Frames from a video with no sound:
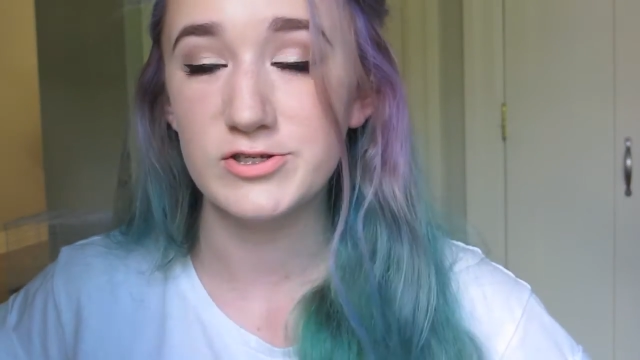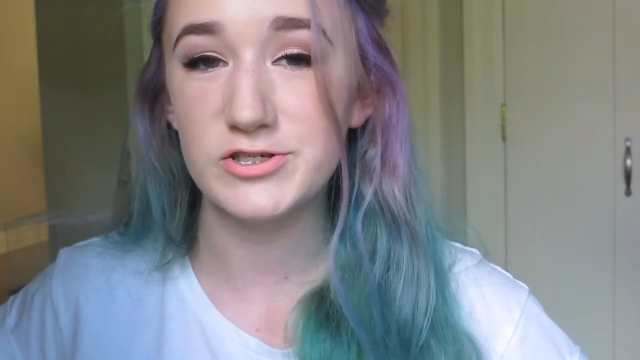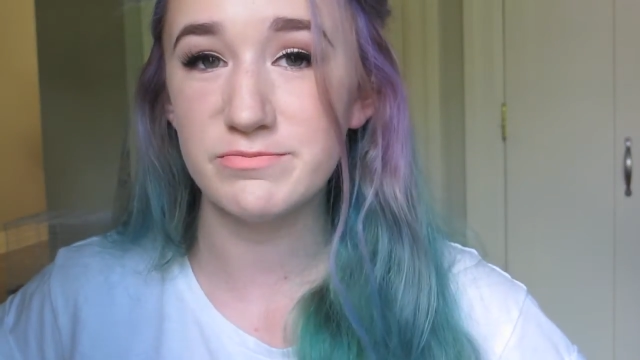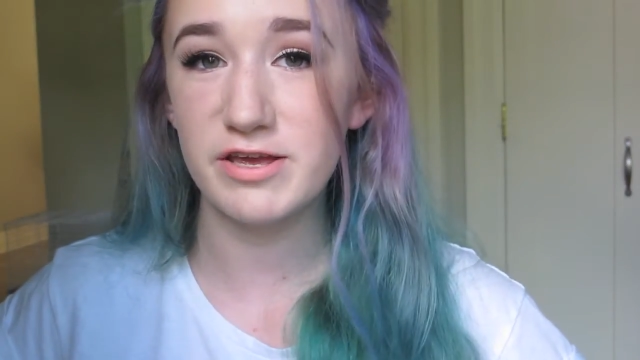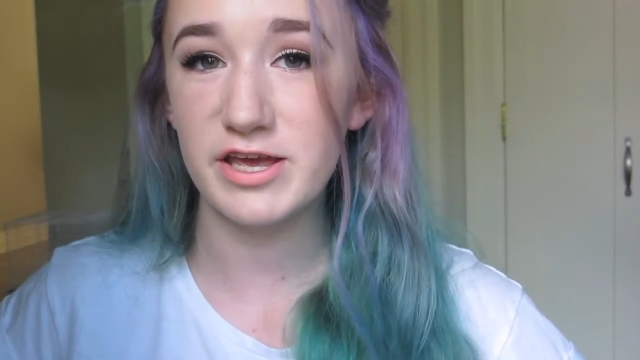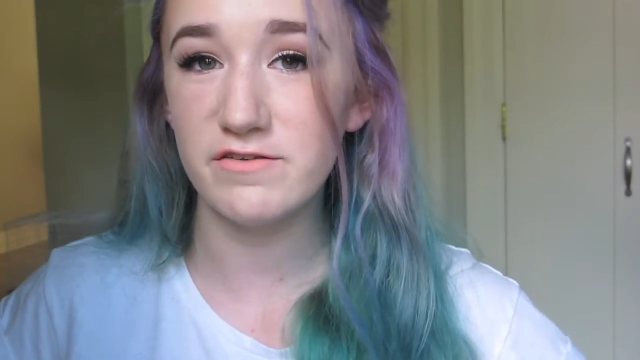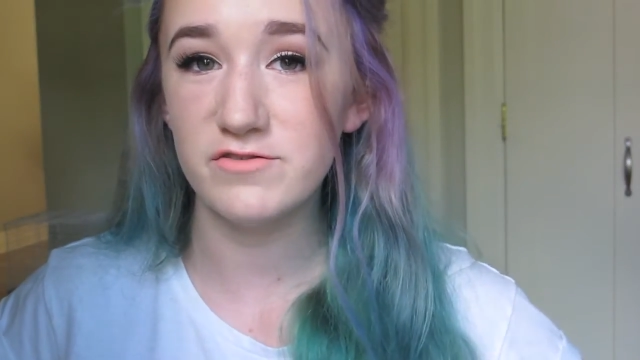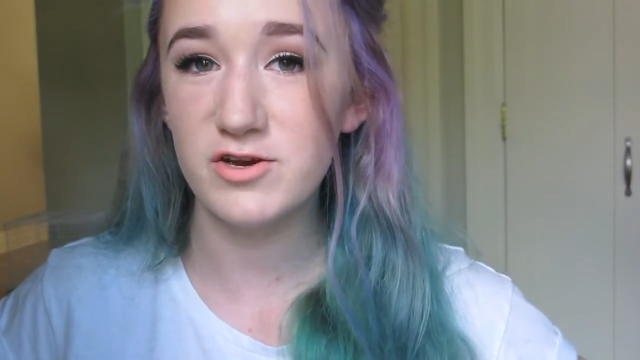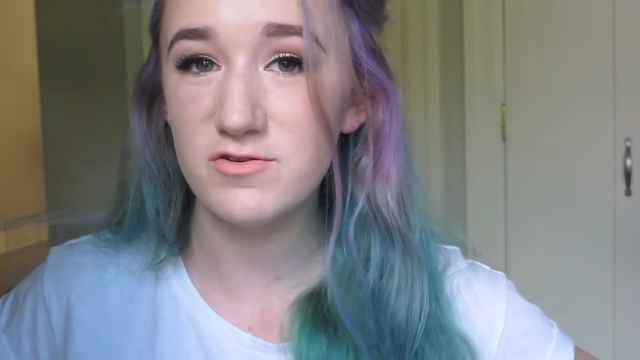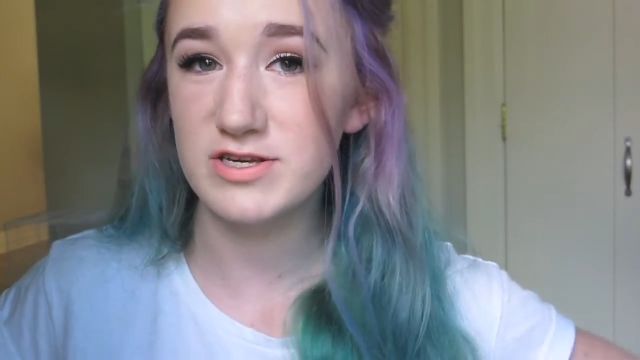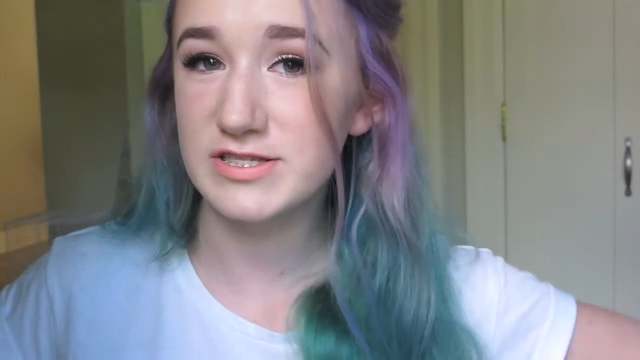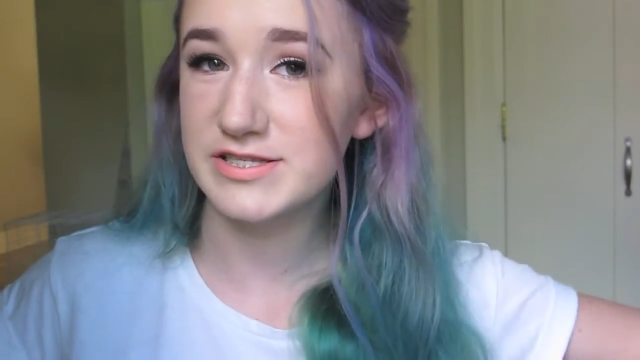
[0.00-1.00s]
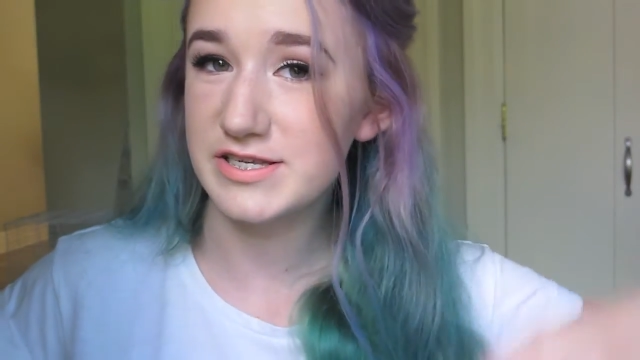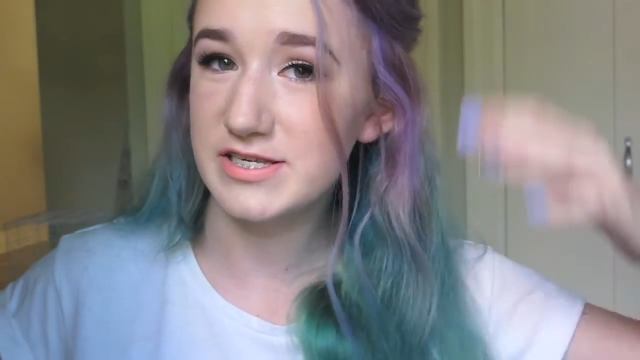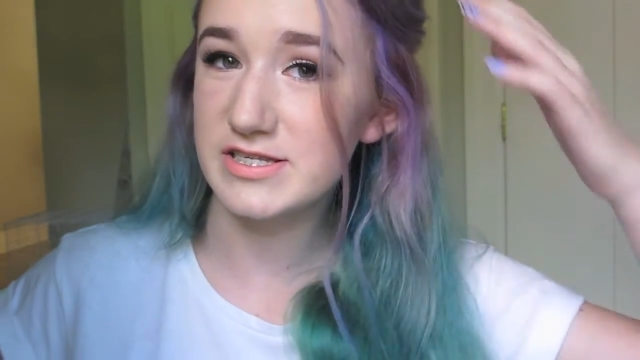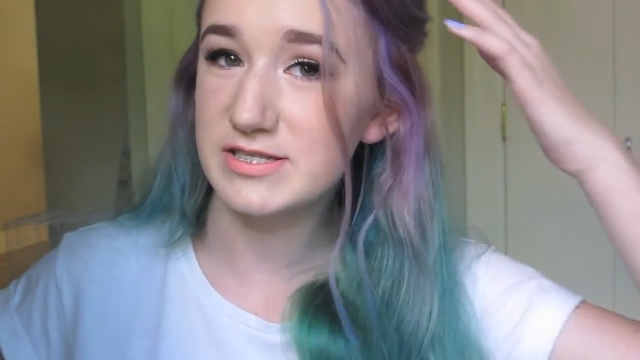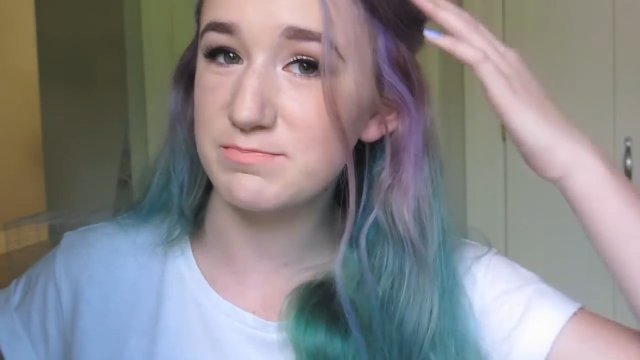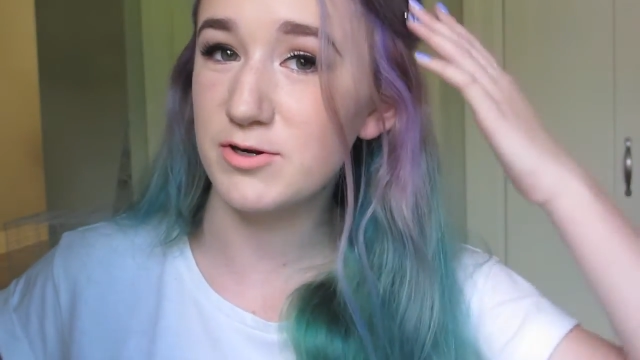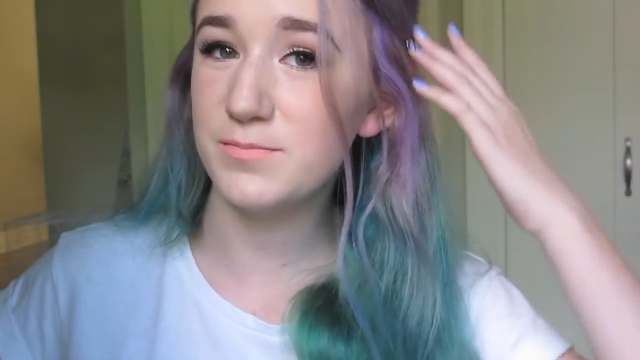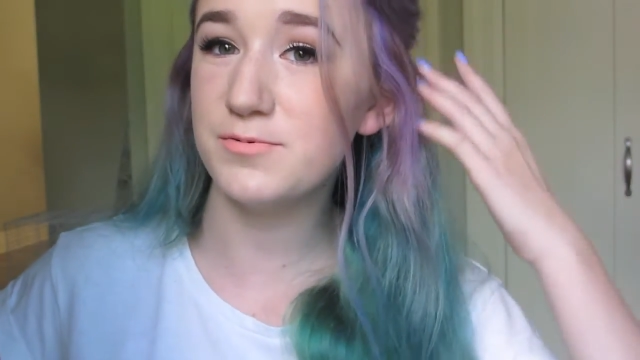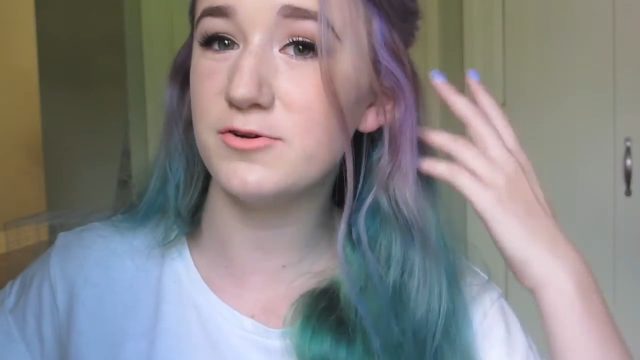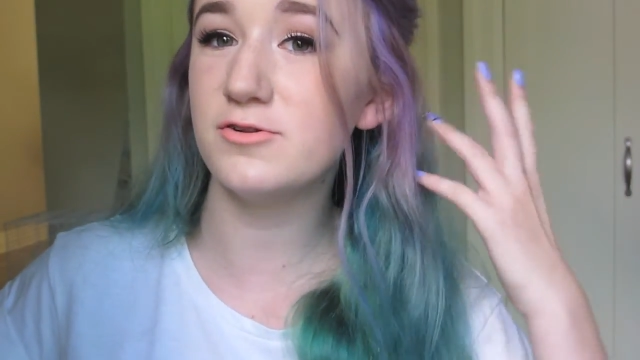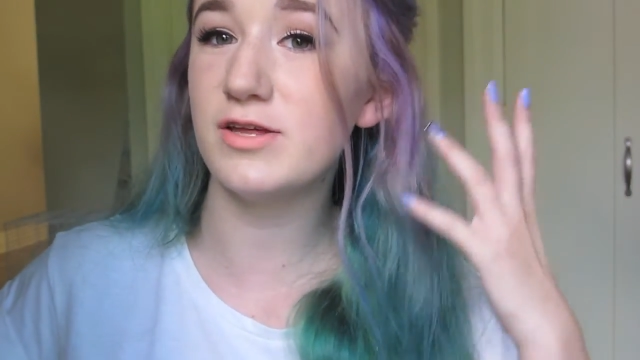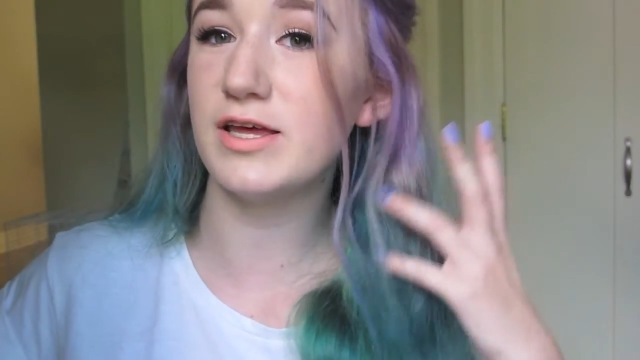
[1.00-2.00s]
which you may have noticed is
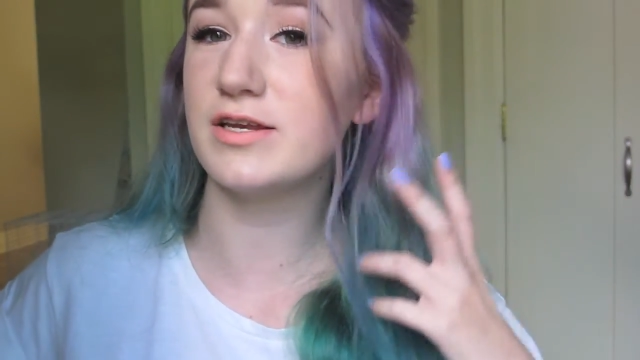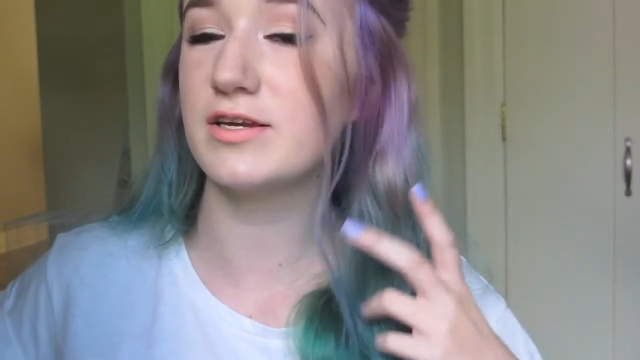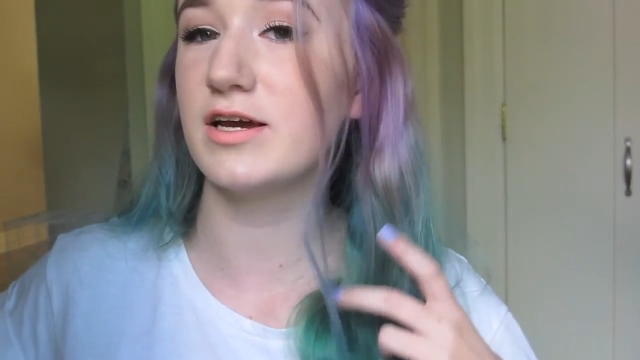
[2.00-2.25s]
purple and